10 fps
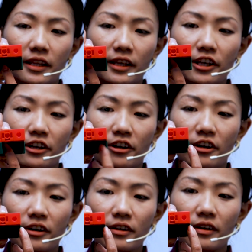
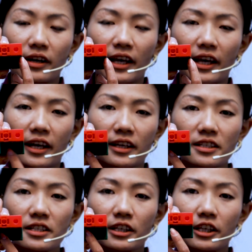Here
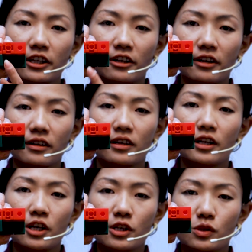and here.
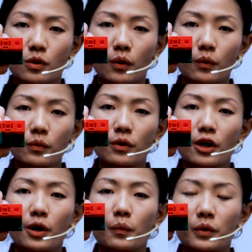So
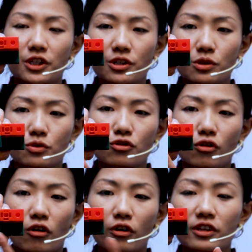we just
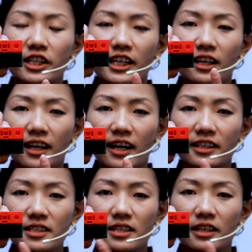draw thick
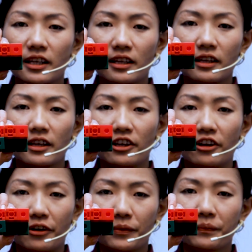lines
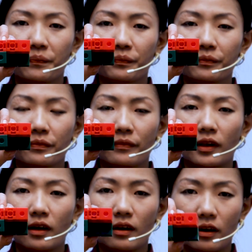here.
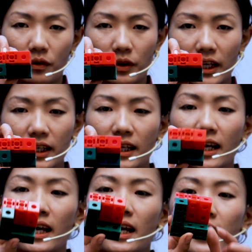Okay,
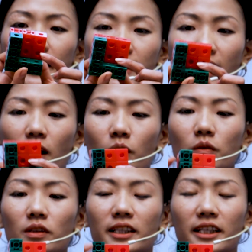
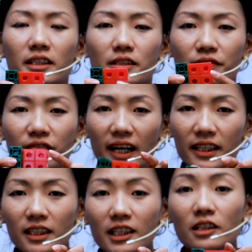now let us
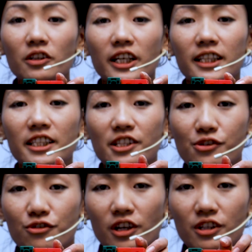finally look at this
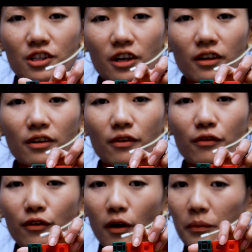structure
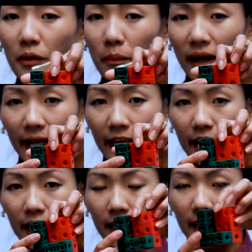from the back.
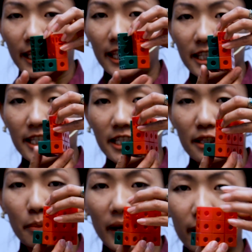This is
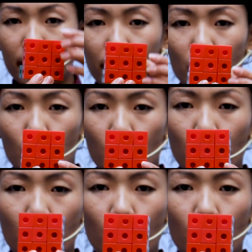the back view.